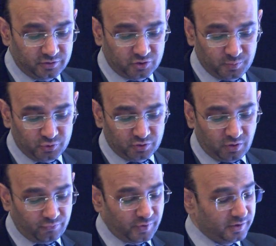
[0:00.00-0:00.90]
distribution
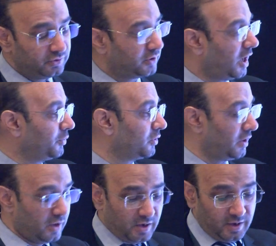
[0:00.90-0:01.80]
of various types
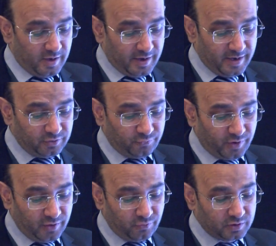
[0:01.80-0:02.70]
as
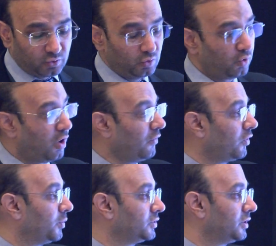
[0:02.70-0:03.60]
defined for the Lockhart
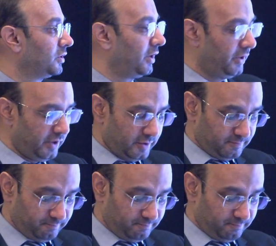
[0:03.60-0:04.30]
formation in the area.